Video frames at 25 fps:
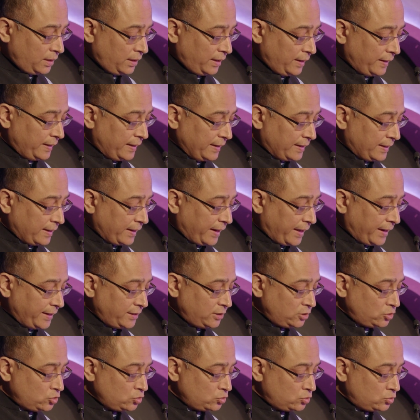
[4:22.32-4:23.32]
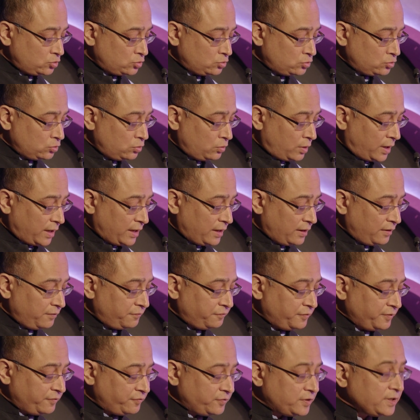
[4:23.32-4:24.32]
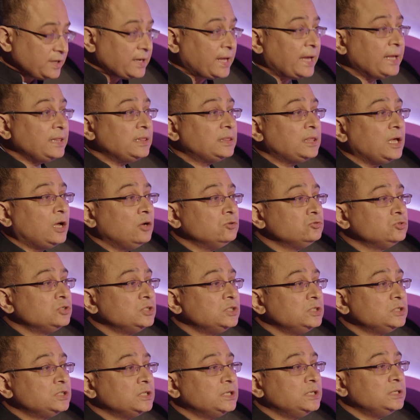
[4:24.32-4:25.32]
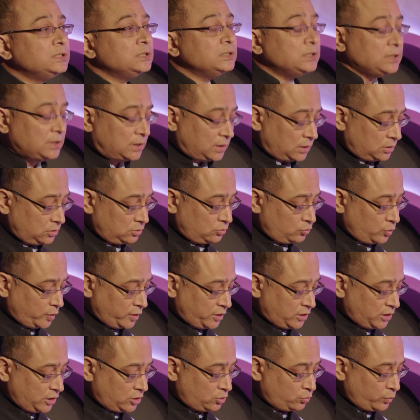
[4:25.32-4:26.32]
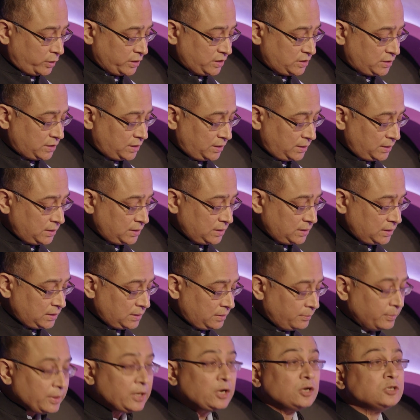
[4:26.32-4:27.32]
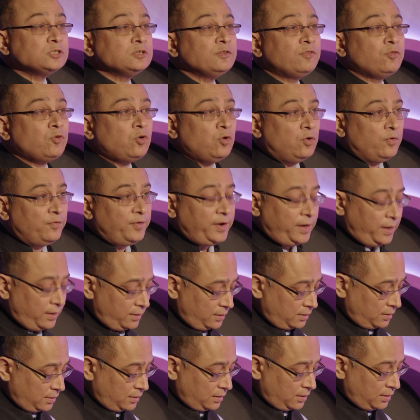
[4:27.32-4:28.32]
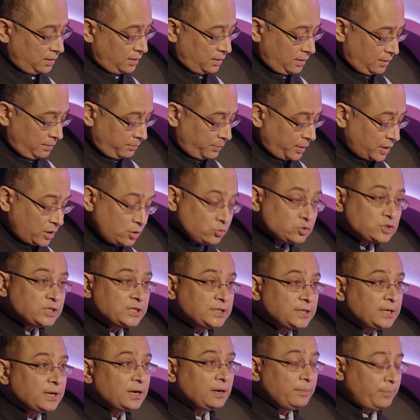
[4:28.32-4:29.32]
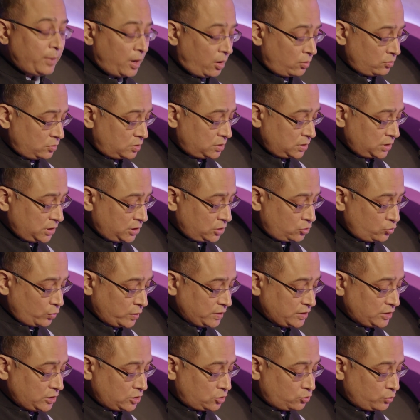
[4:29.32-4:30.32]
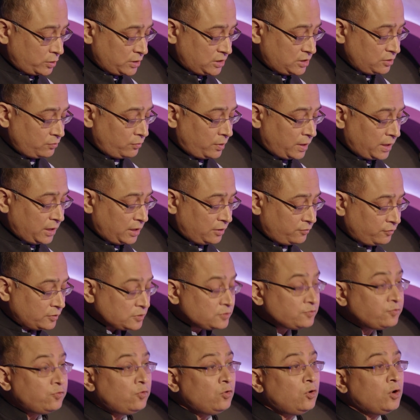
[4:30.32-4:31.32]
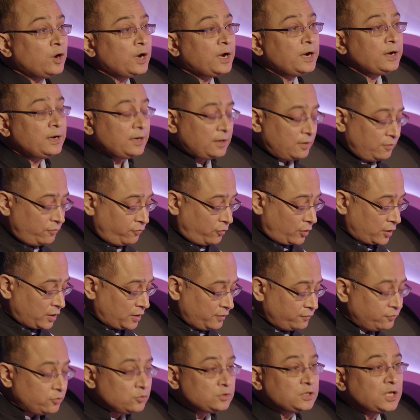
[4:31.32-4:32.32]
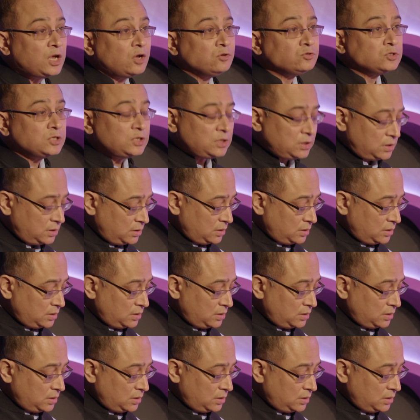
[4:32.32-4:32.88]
It declined to 259,000 in 2020 because of COVID. But you see the rebound. In 2021, it was 444,000.